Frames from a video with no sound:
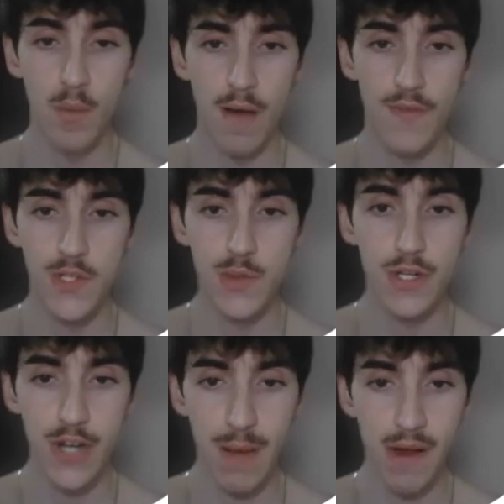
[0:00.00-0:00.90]
of the switch
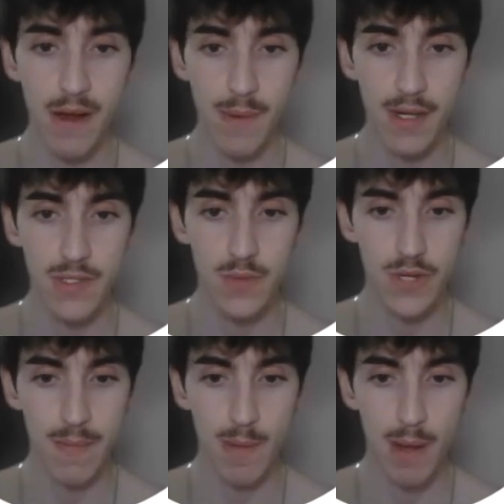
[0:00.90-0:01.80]
timer here because switch
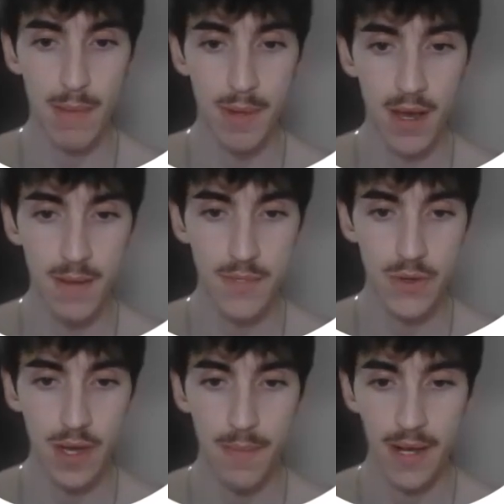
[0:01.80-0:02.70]
timer might be up. So
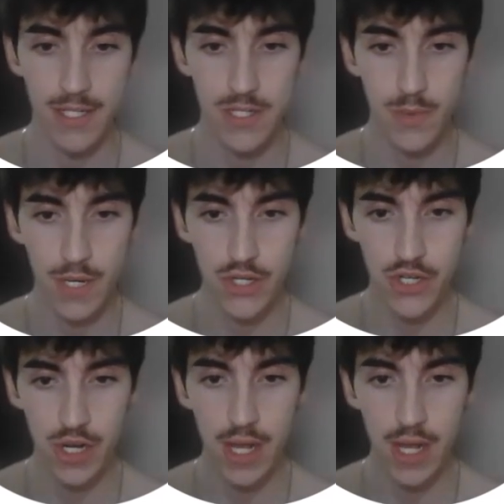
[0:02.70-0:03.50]
yep, I switch.